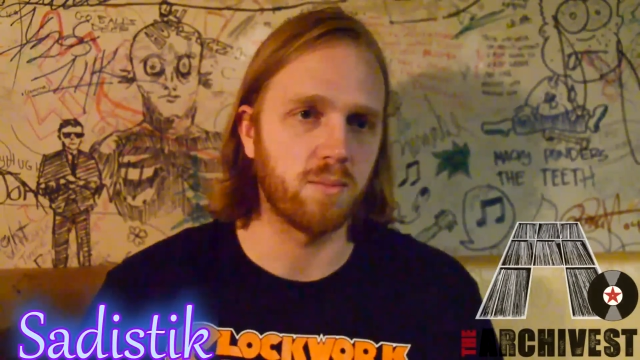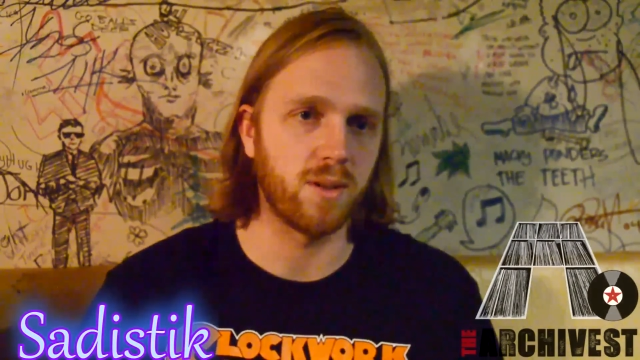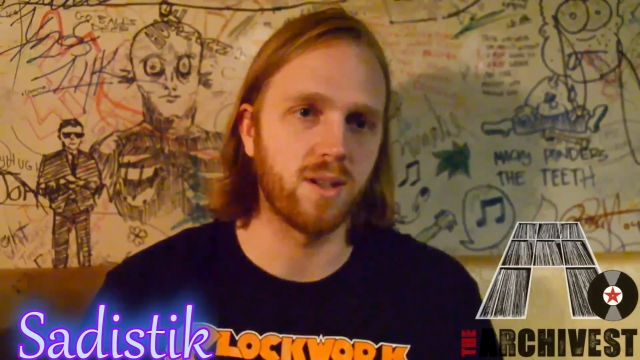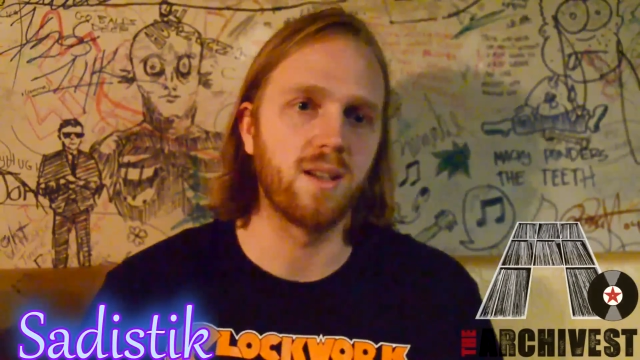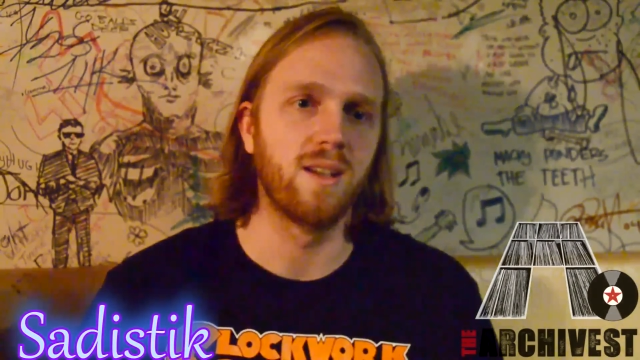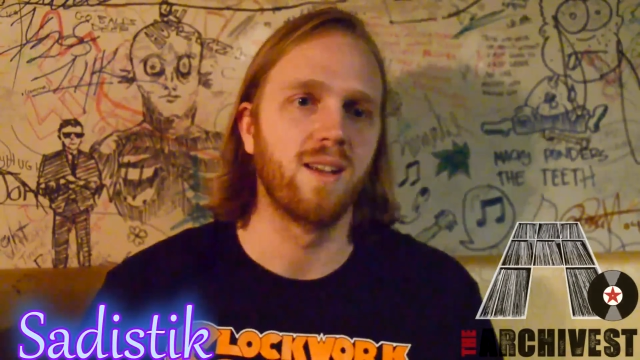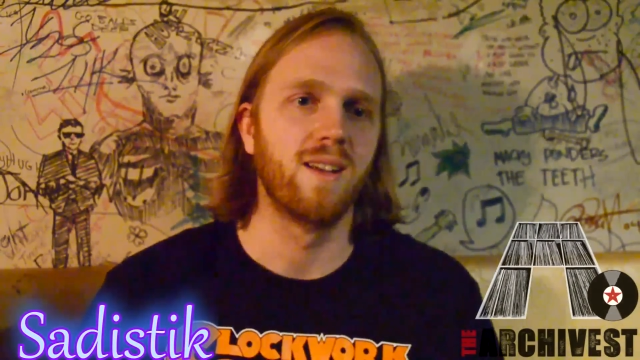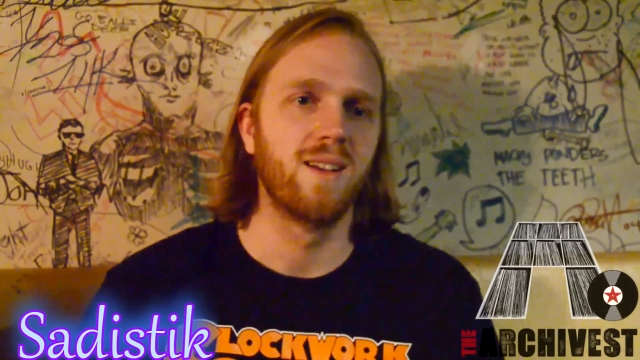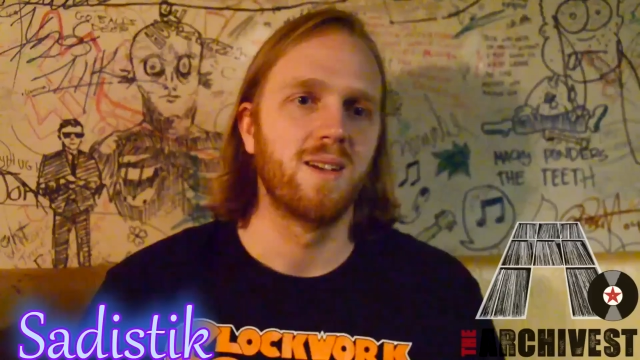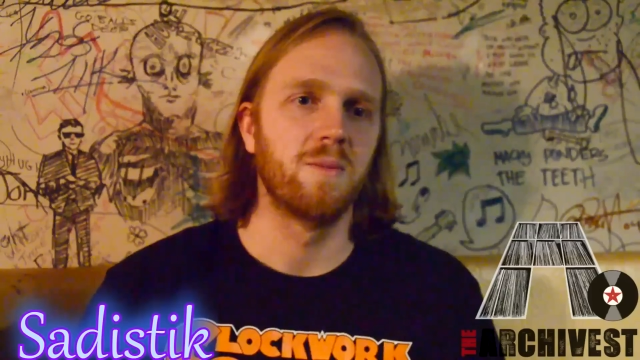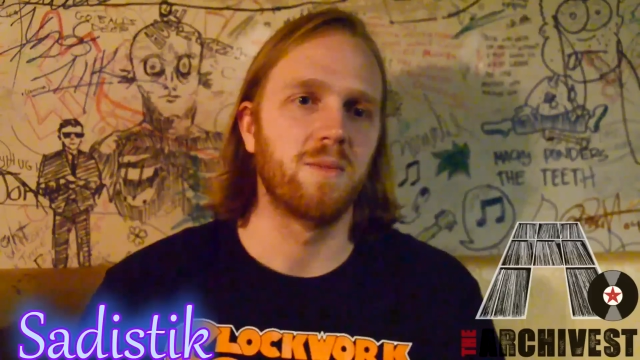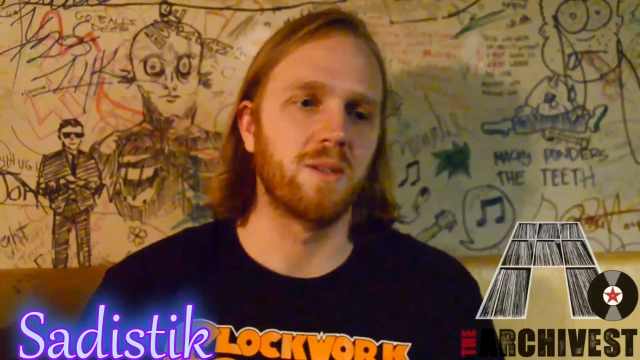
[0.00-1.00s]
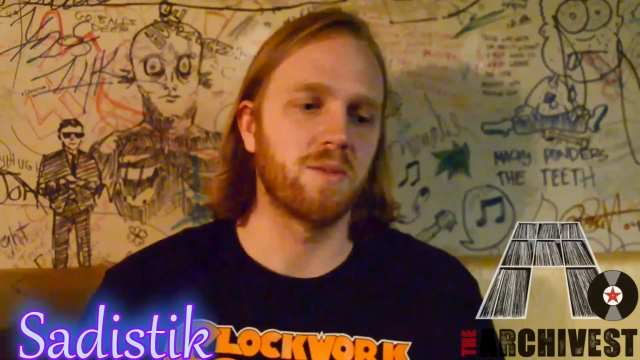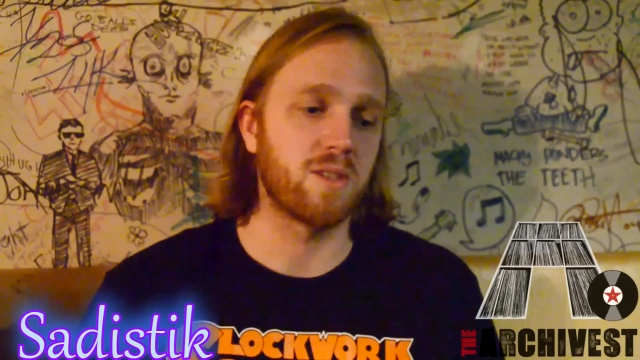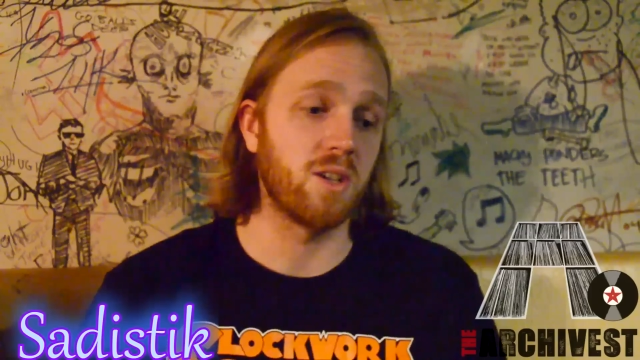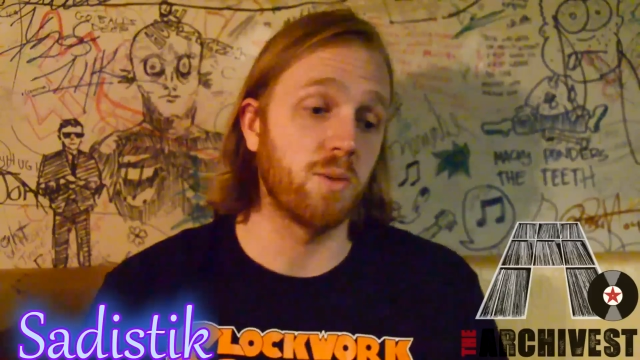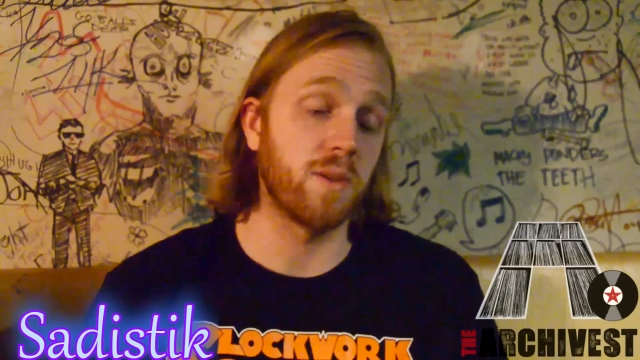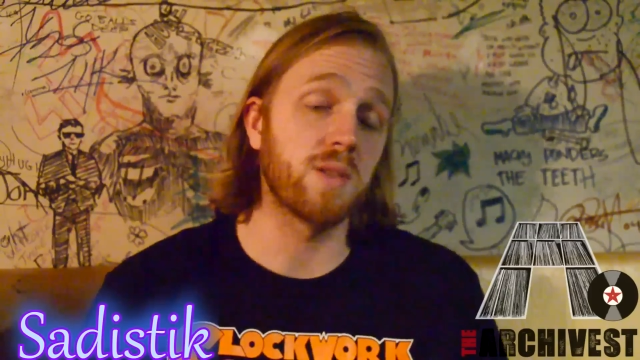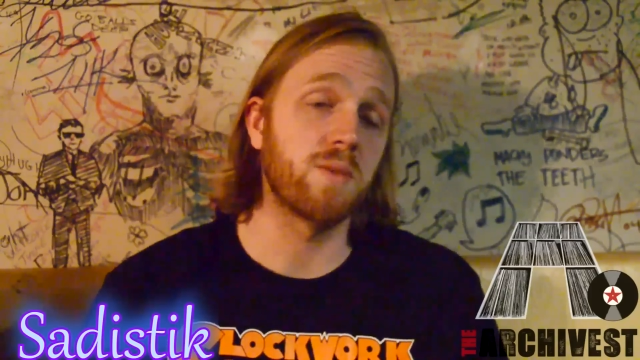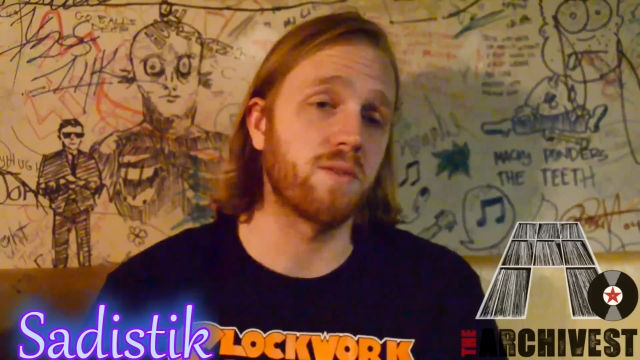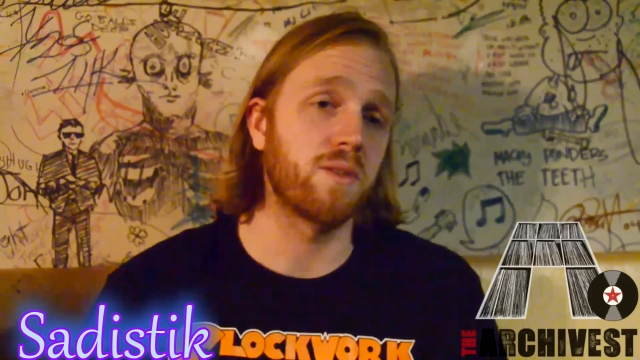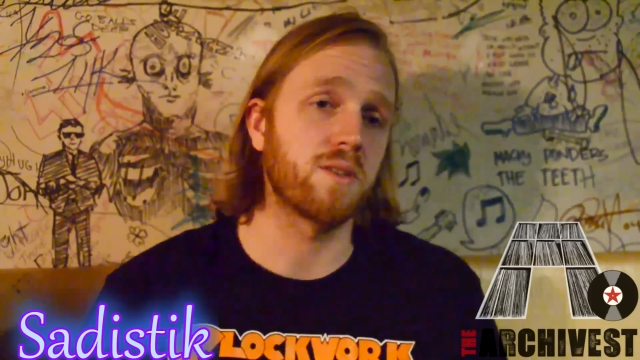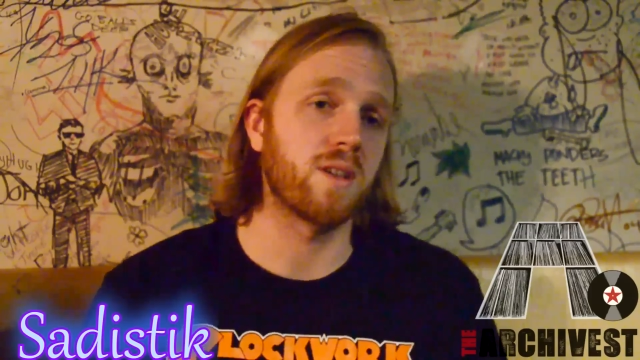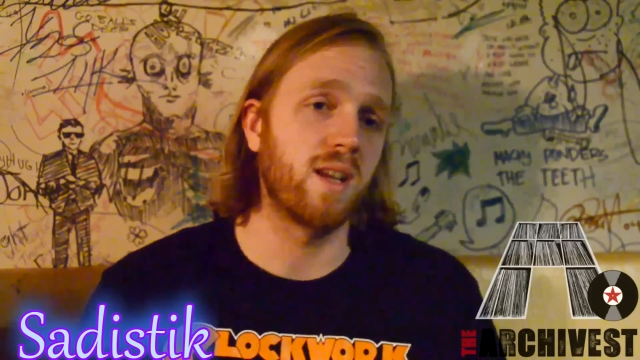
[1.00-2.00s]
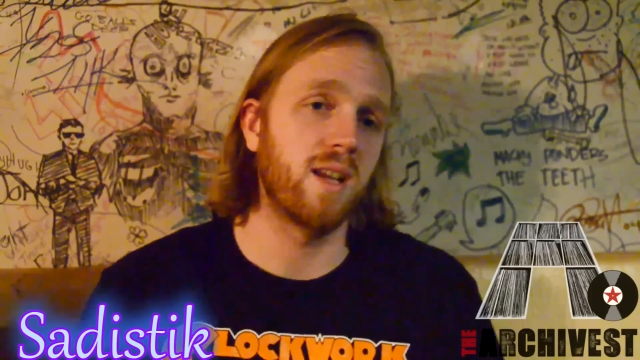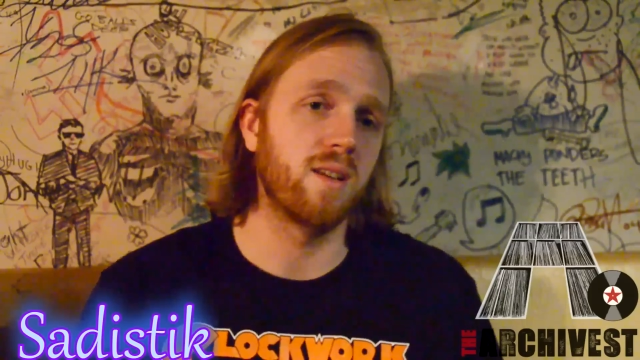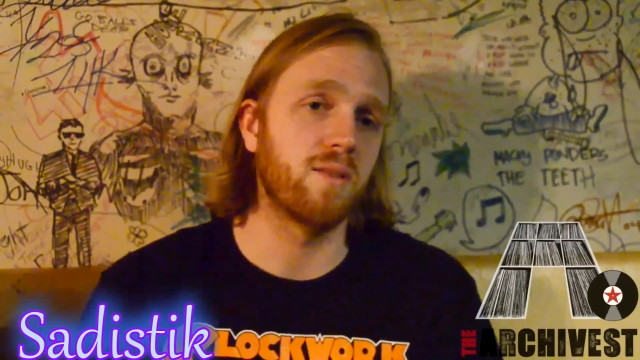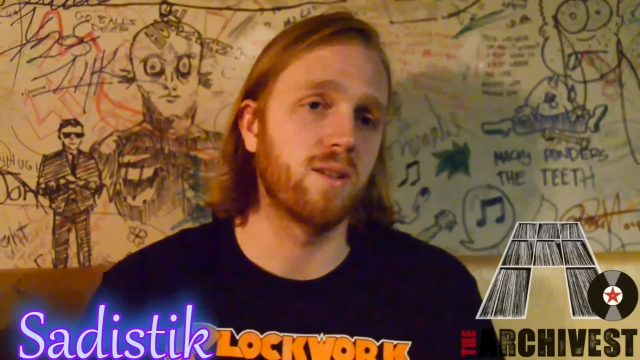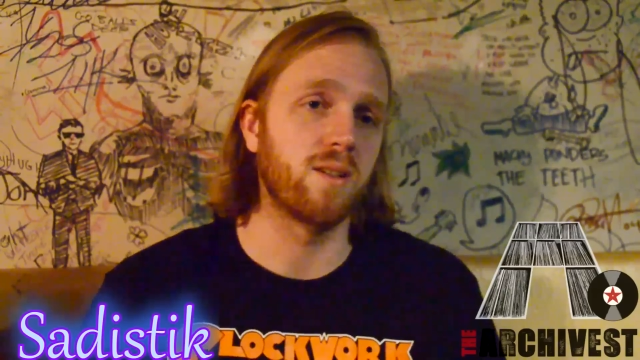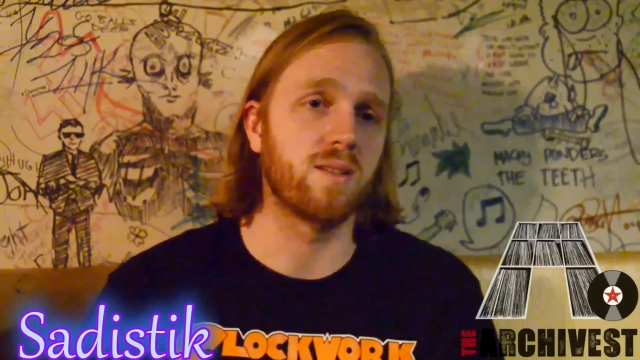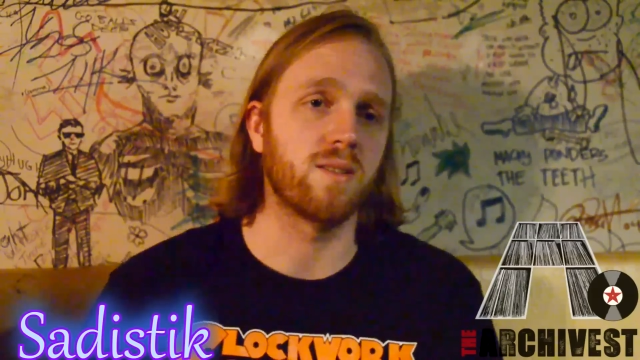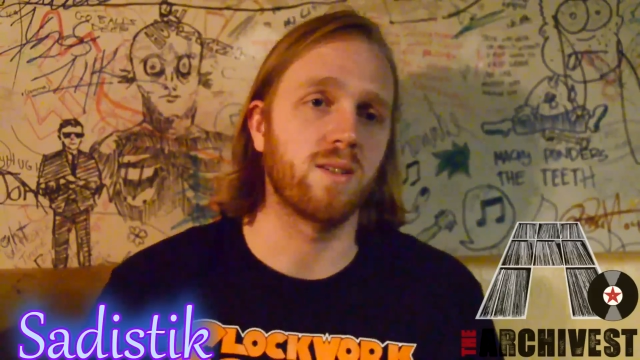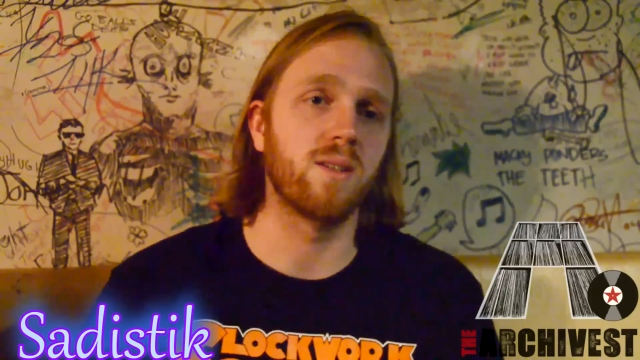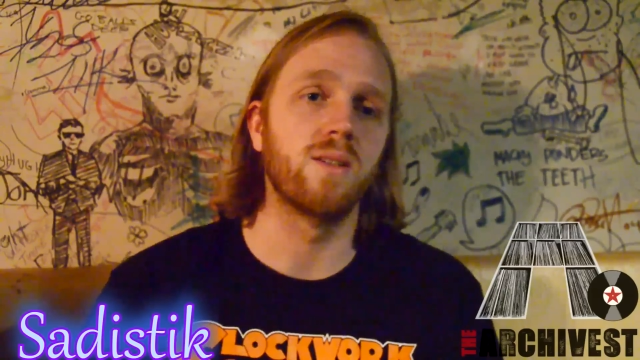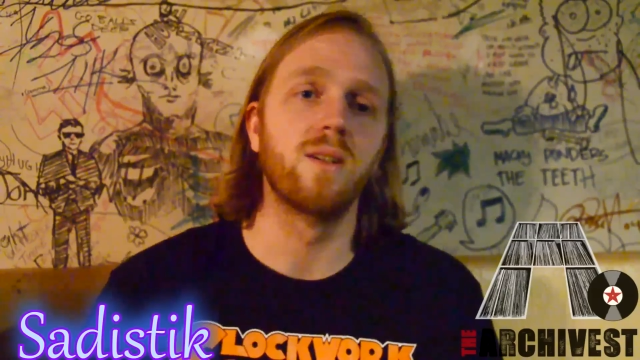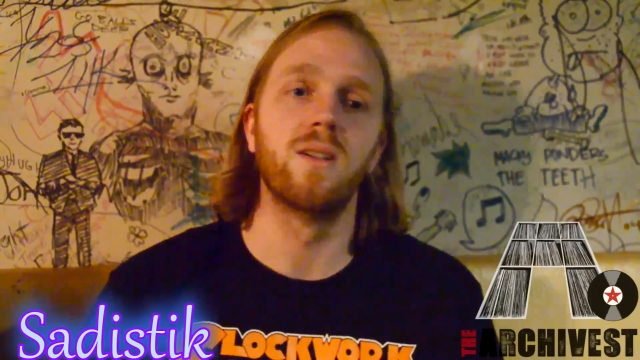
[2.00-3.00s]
but it was dope. That was my first Canadian run. So.